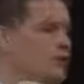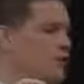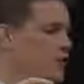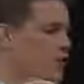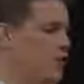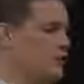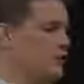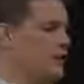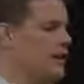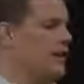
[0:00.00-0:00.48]

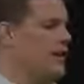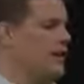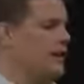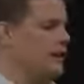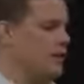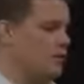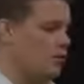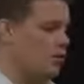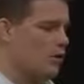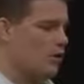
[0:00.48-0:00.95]
implement it
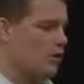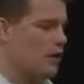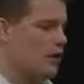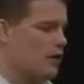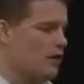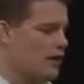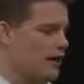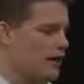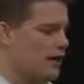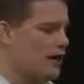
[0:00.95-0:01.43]
didn't work,
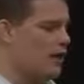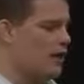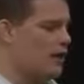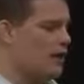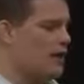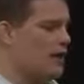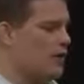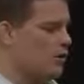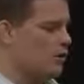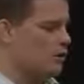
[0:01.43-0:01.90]
he would eat a
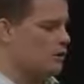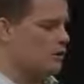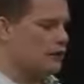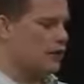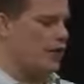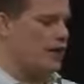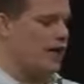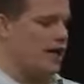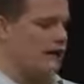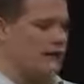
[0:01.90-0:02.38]
cockroach
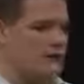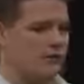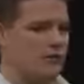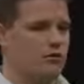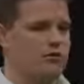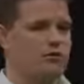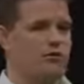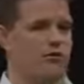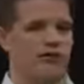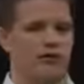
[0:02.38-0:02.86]
live and
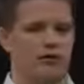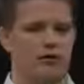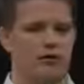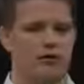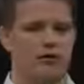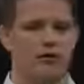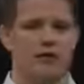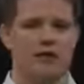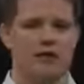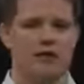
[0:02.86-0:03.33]
post a video
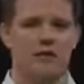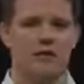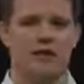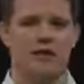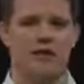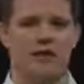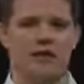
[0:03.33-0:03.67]
on YouTube.